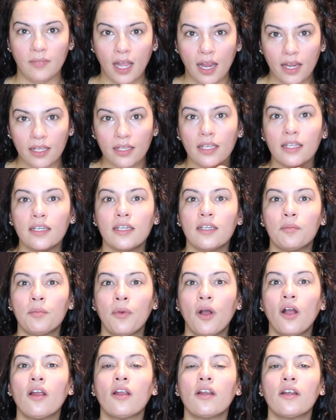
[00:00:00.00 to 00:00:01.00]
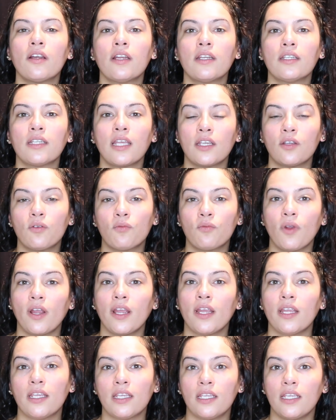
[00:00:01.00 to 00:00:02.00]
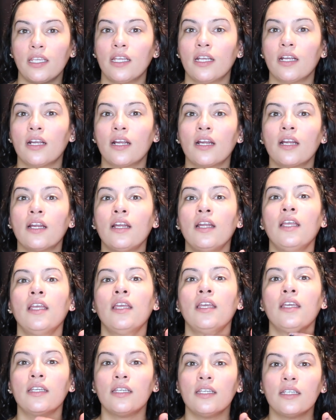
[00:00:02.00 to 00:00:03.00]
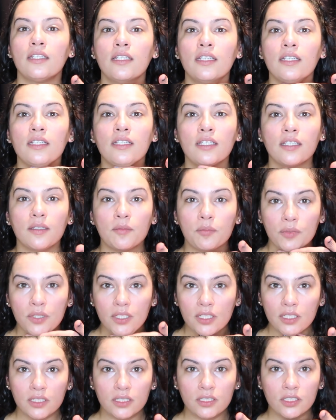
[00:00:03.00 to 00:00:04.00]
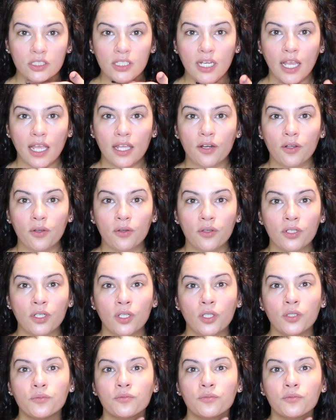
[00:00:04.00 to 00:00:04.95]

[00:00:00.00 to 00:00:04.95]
highlighted part and like right here and then keep this shadowed.